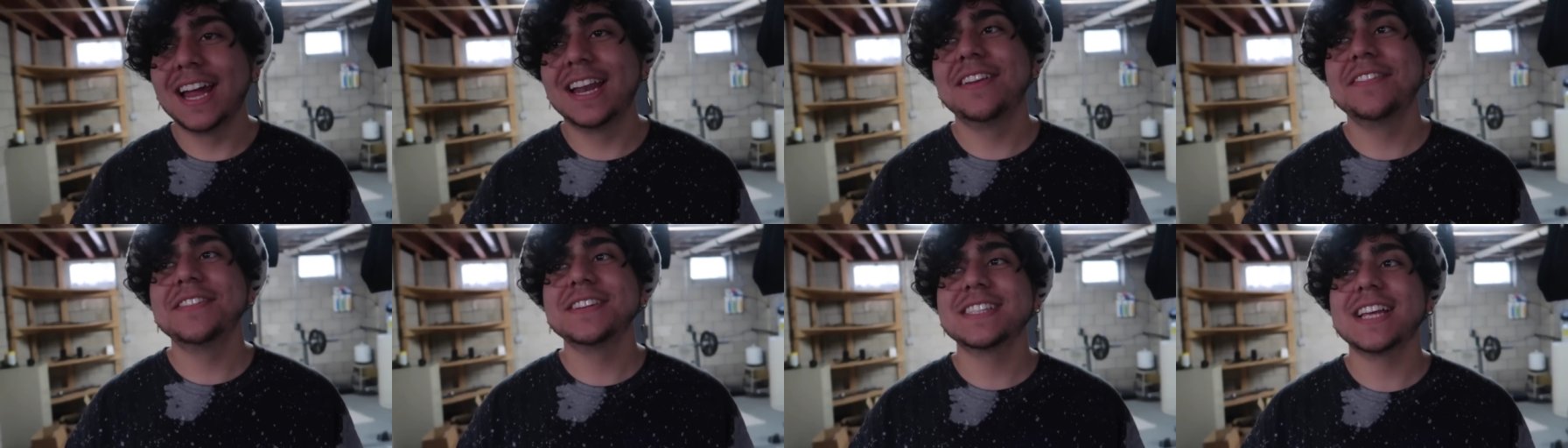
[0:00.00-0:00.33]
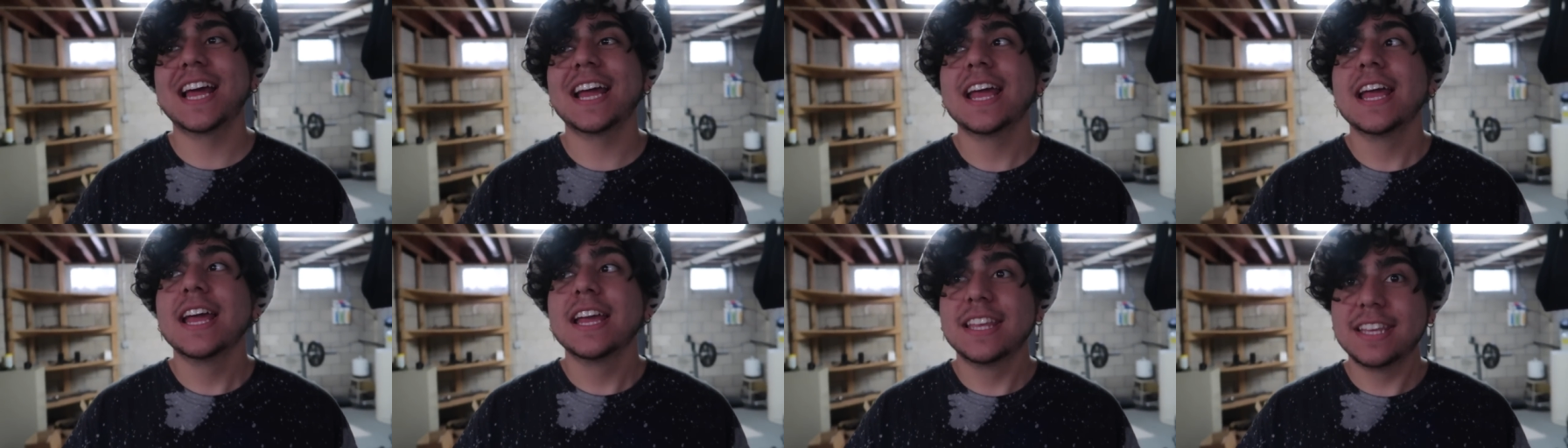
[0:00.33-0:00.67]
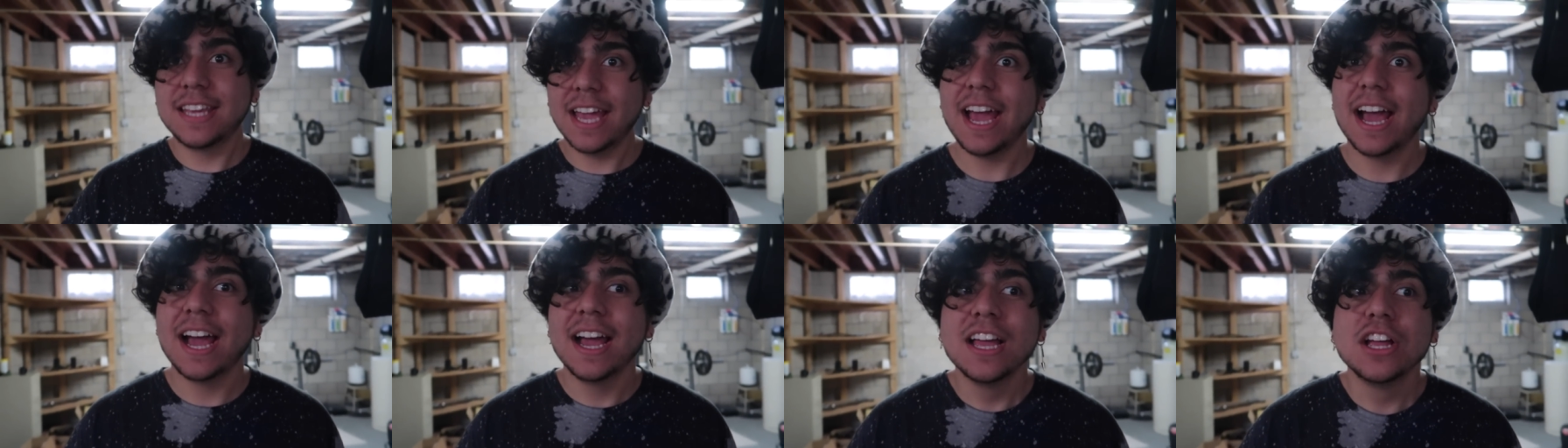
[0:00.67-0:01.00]
And he was like,
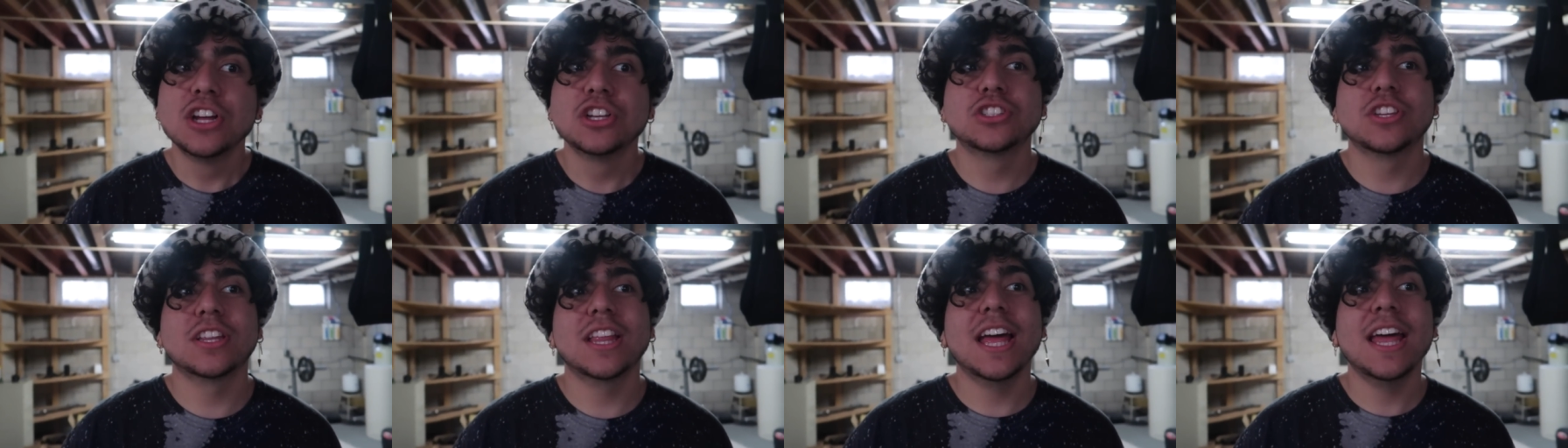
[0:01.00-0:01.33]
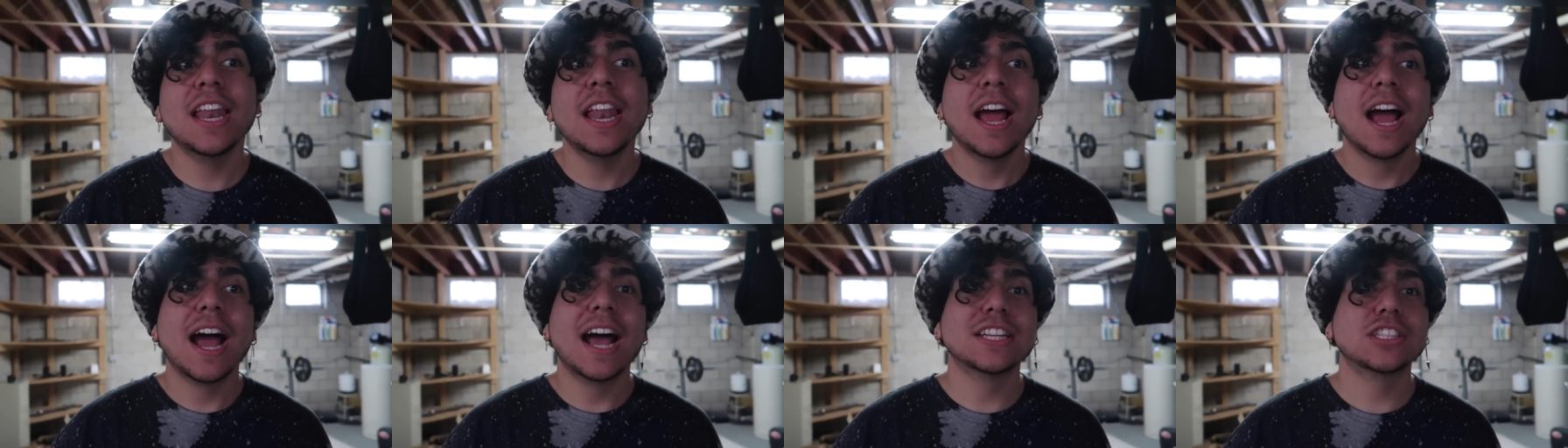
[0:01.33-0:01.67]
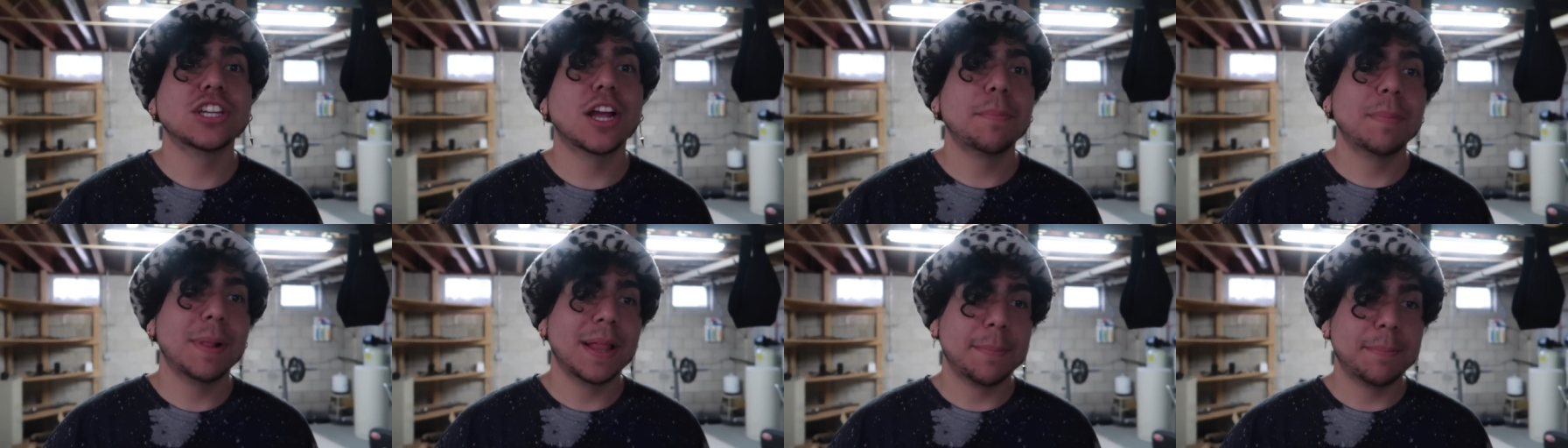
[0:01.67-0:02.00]
yeah. So then I
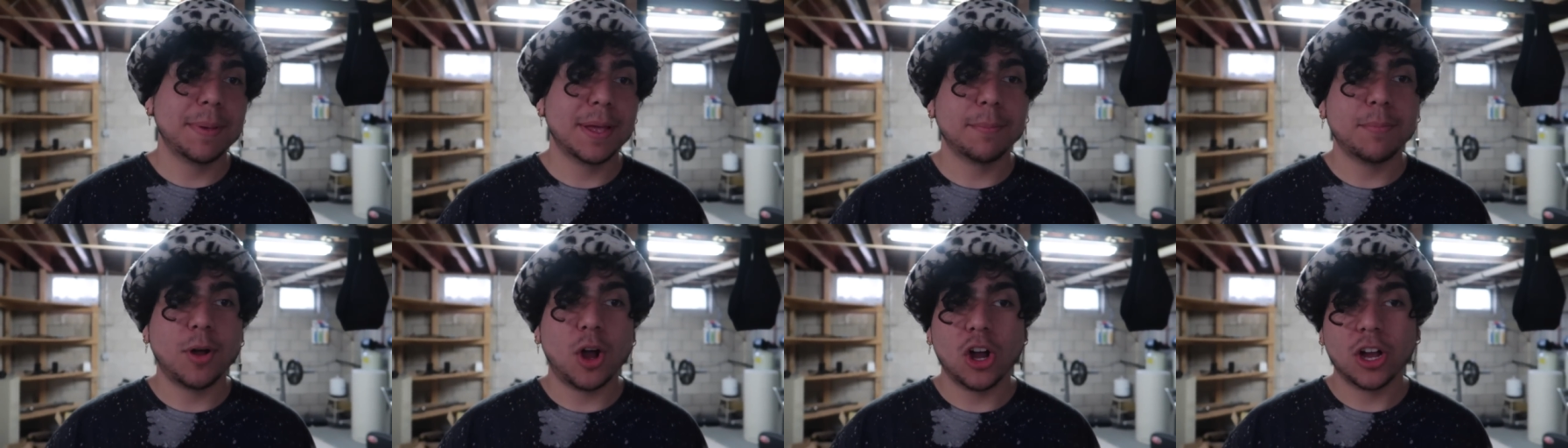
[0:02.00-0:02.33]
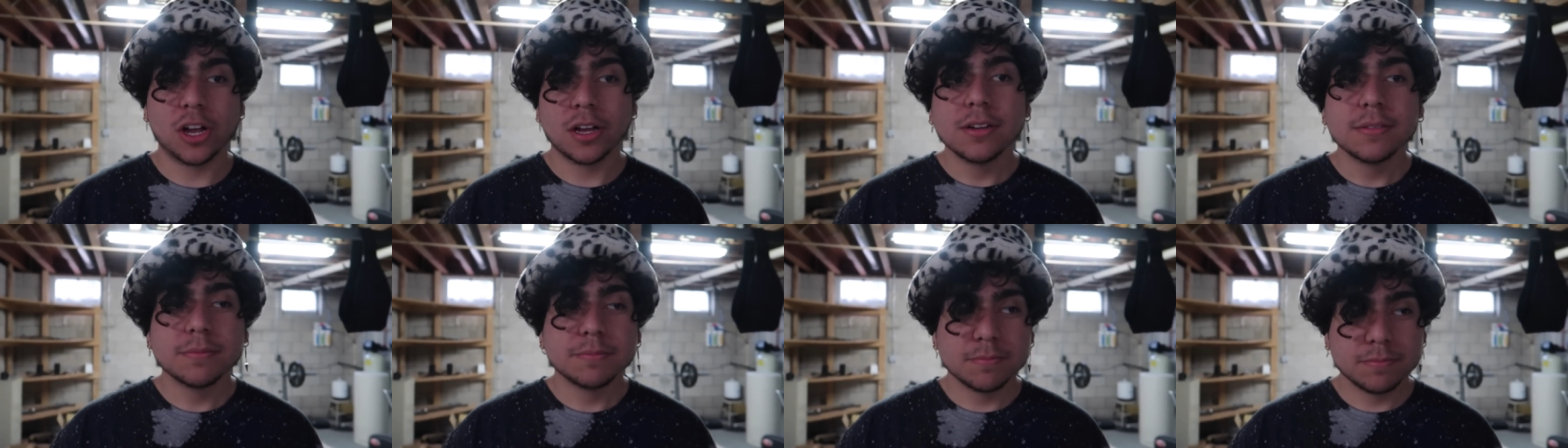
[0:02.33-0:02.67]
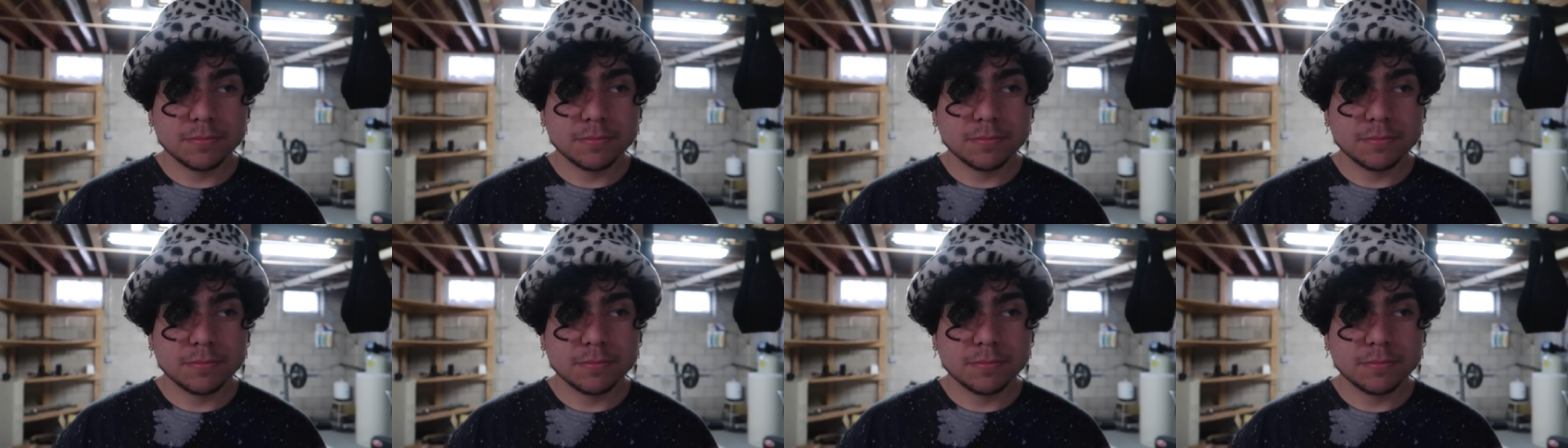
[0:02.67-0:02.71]
started playing ping pong.